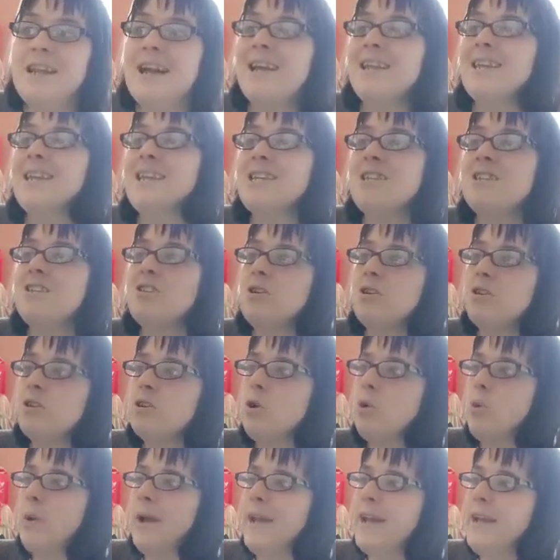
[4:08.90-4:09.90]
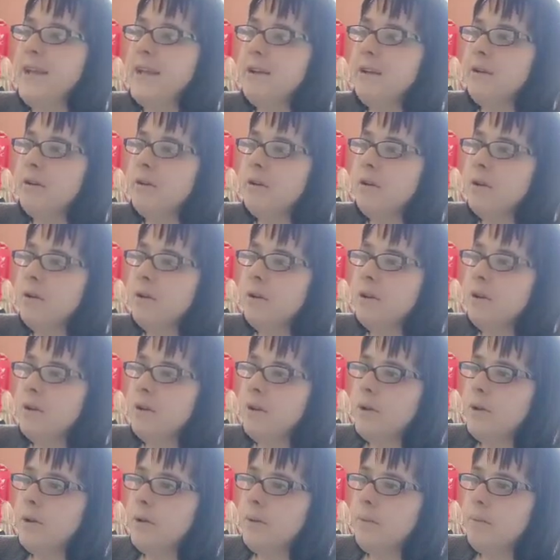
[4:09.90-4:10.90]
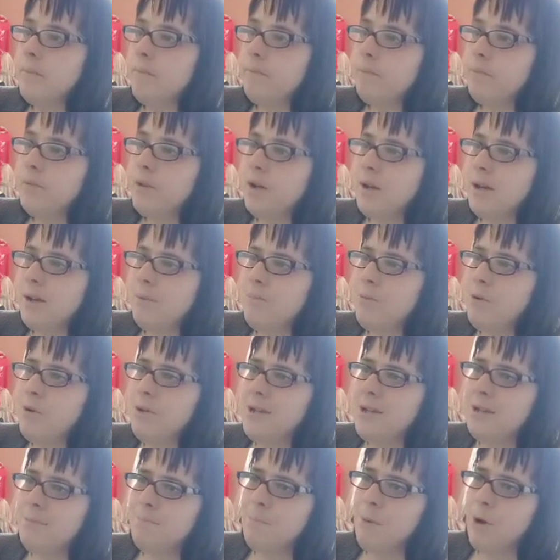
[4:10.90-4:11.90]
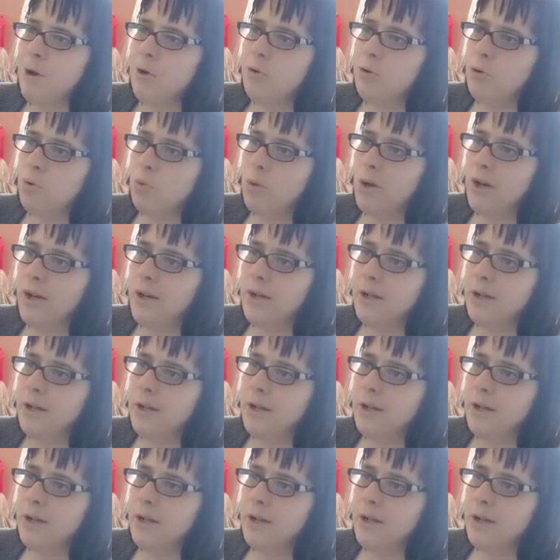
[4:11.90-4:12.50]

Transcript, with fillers: that is not the way I can put this bone away